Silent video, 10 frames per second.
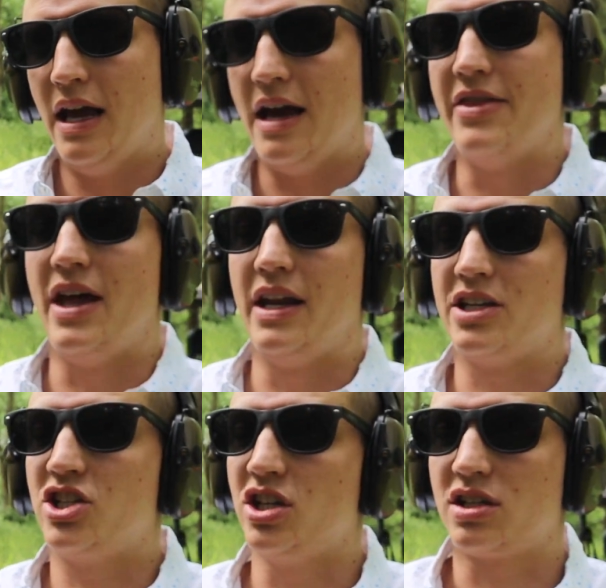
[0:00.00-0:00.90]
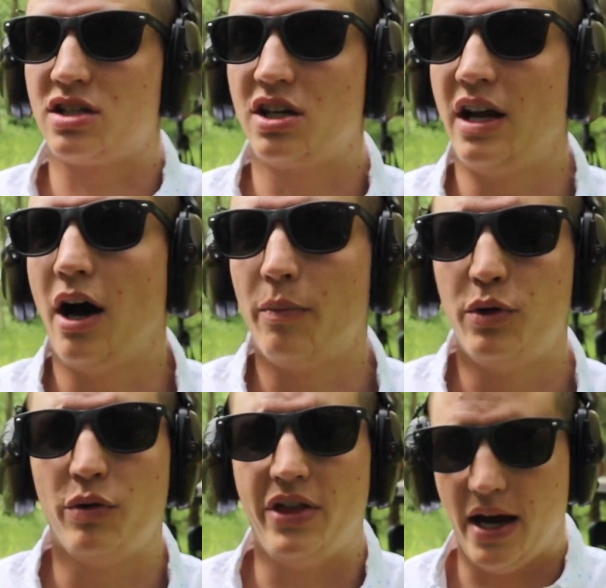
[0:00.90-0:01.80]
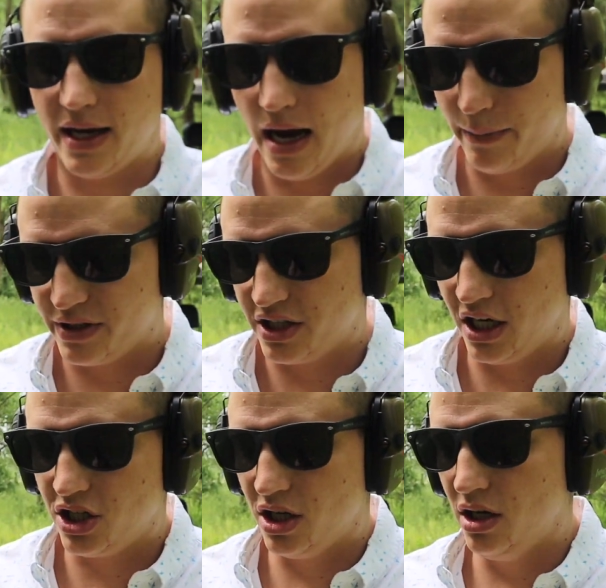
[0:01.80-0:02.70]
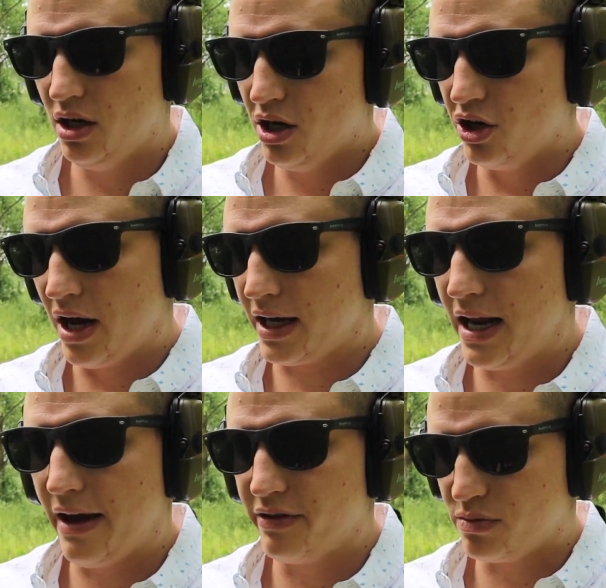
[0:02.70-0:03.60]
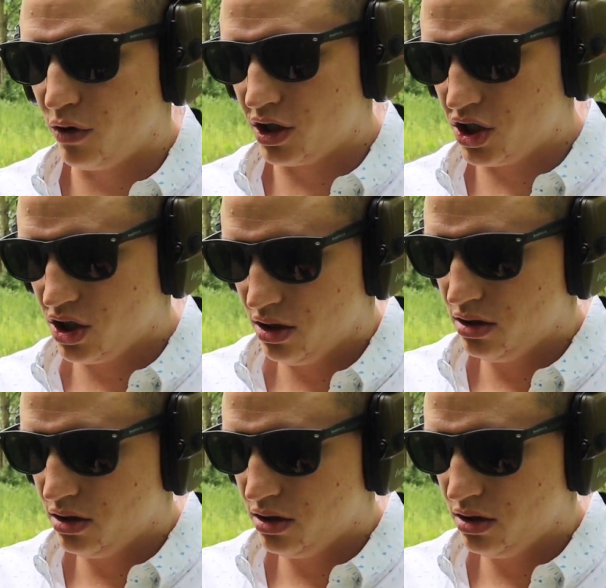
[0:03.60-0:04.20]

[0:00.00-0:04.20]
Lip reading: and then it's just going to help you with that compensation. You're not going to have as much